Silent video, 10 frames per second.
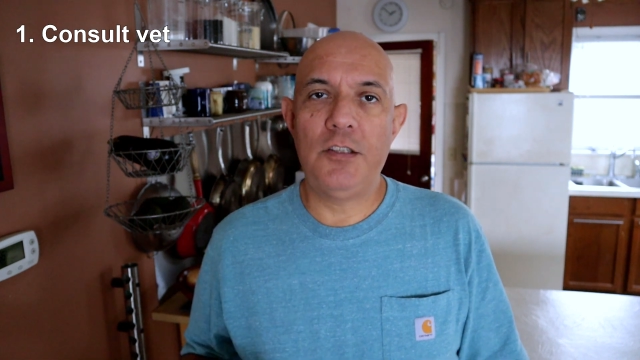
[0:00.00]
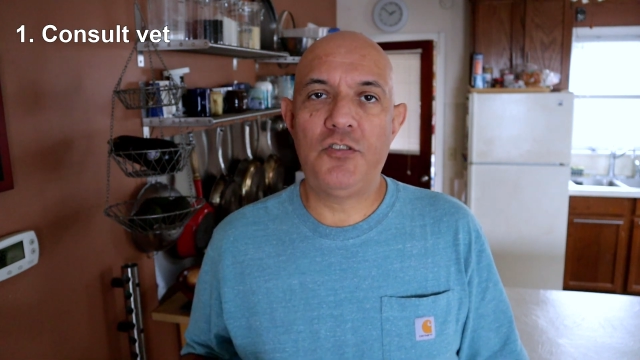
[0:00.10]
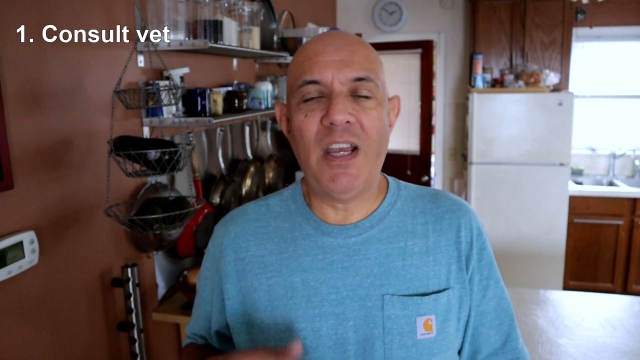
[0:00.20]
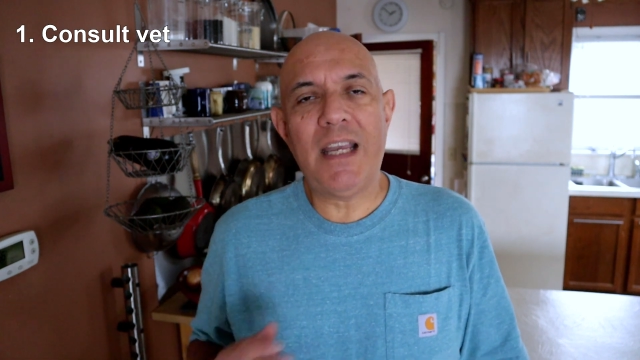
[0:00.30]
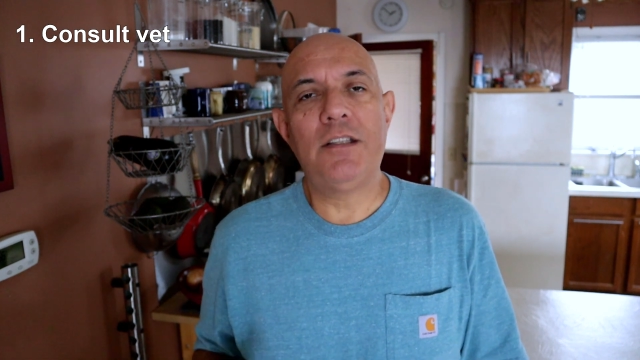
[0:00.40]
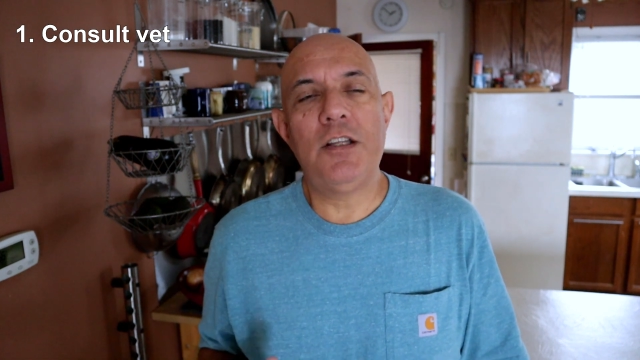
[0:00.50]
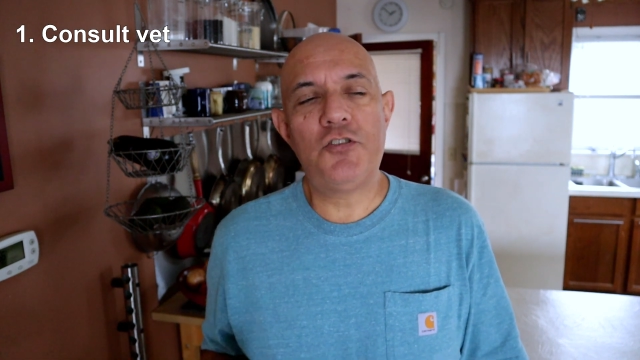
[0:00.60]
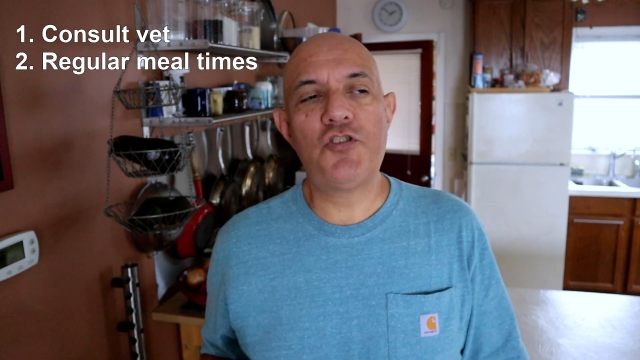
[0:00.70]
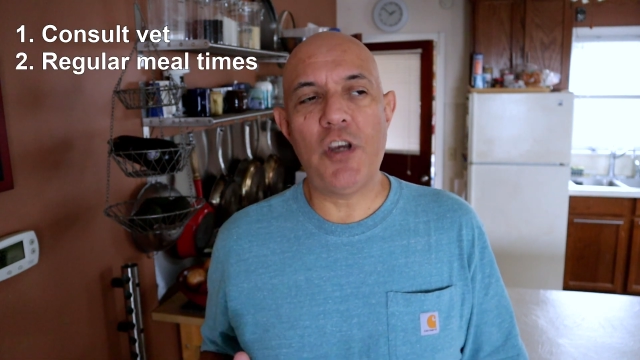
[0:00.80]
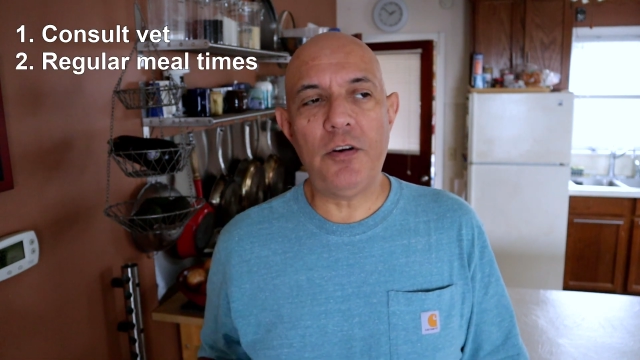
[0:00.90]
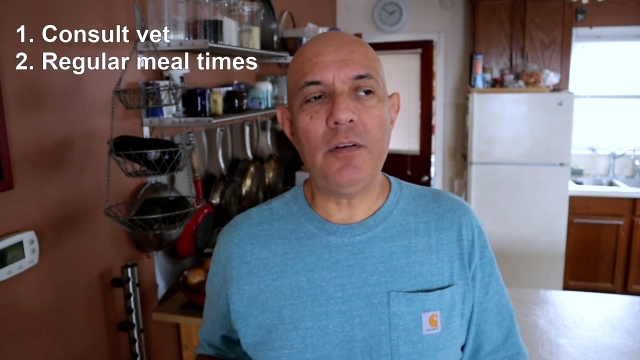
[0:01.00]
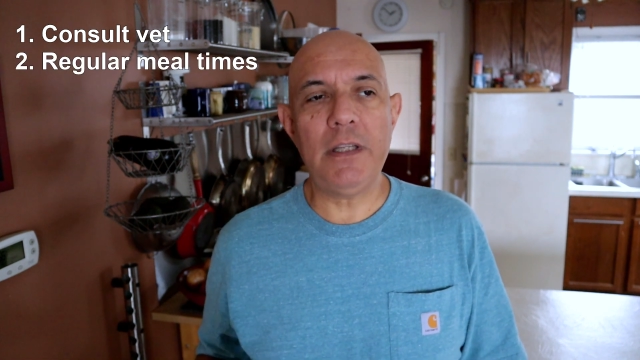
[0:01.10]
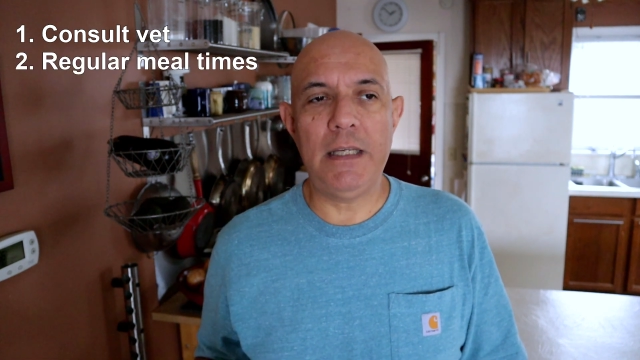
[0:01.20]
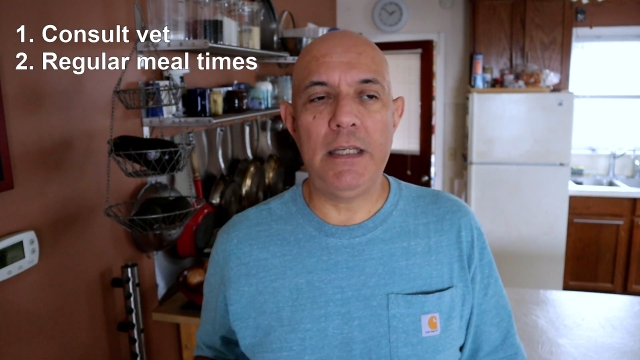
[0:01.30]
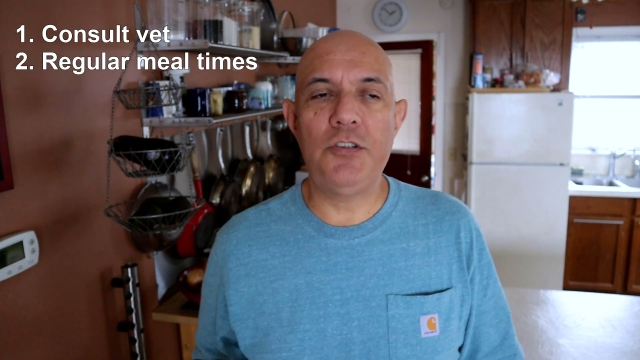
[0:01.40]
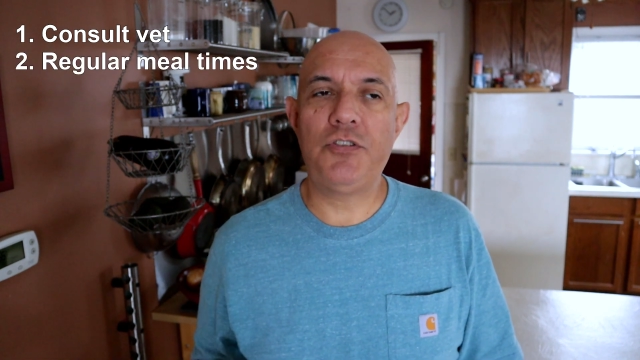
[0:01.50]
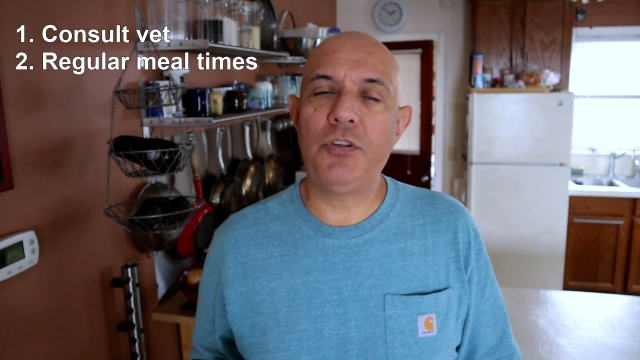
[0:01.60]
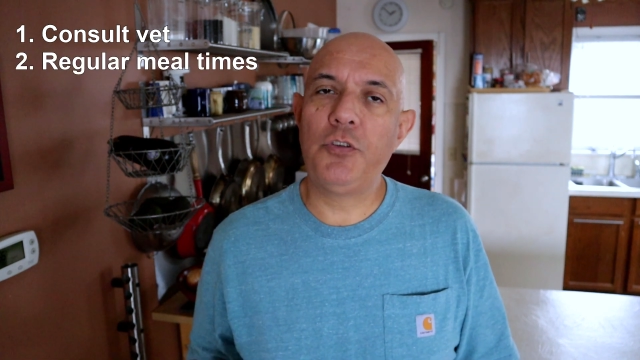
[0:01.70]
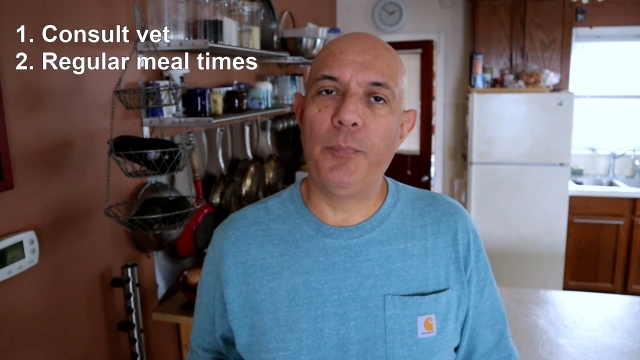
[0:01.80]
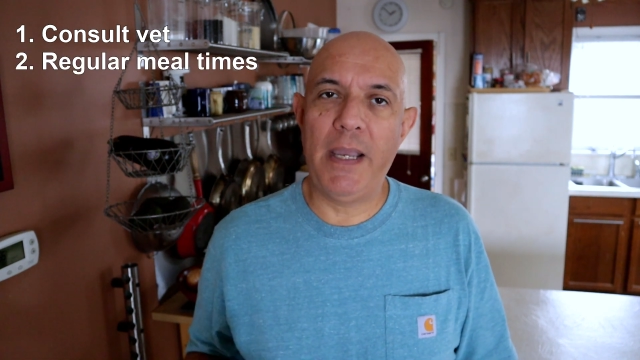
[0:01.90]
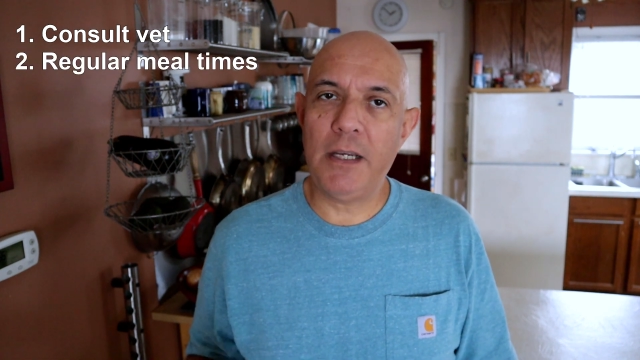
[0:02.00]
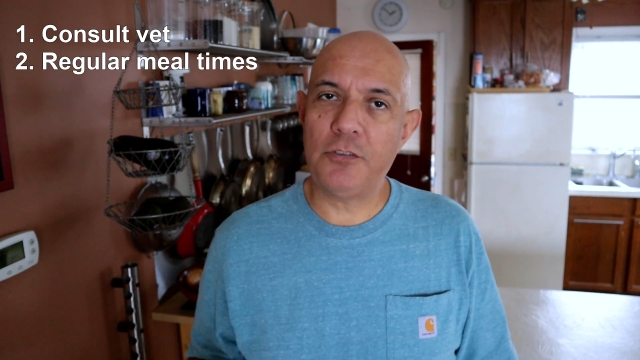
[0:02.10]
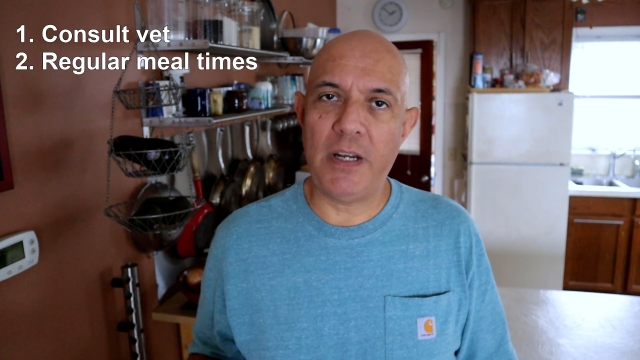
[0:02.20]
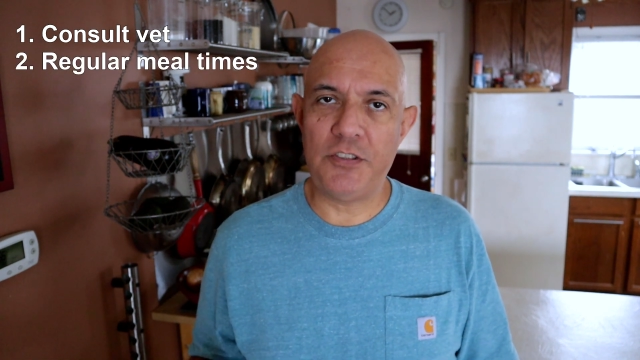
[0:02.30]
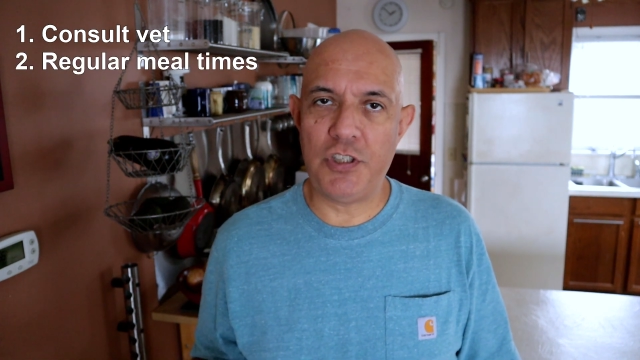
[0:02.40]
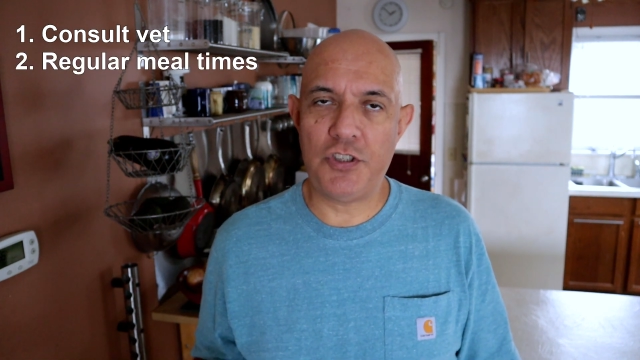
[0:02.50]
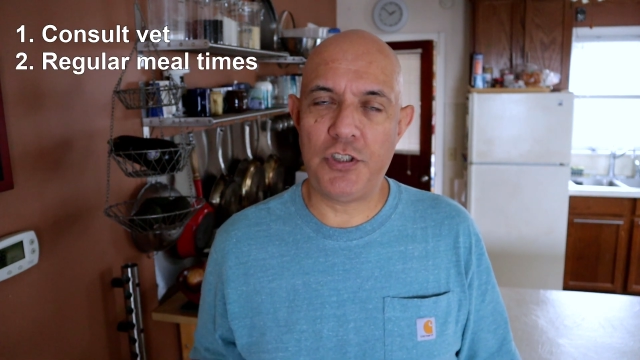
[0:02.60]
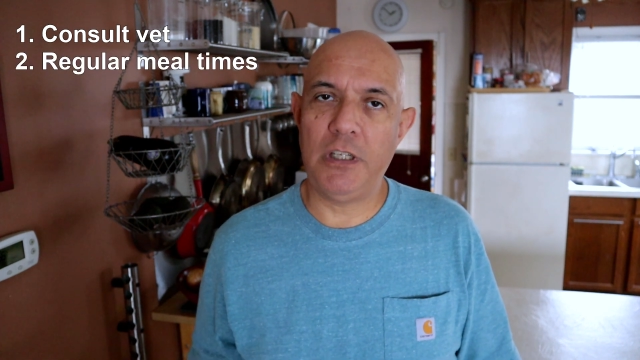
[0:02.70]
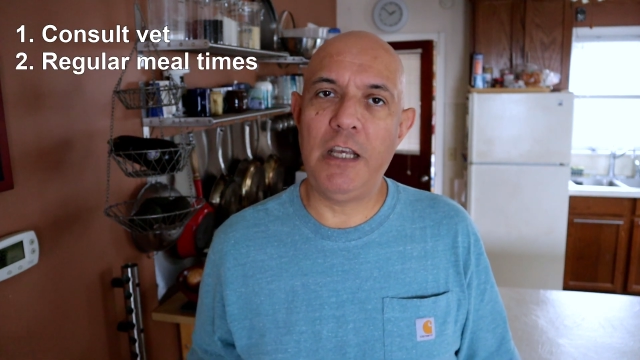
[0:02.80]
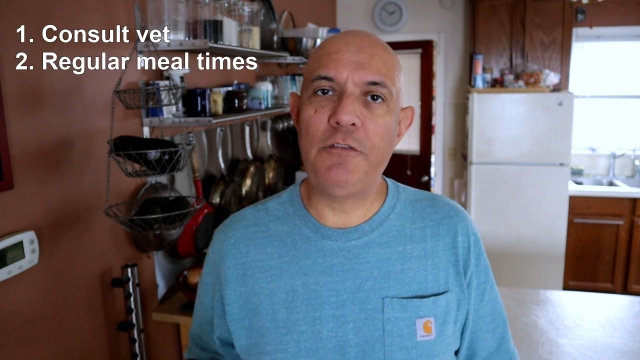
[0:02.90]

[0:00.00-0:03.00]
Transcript: Second, it's generally easier to make a transition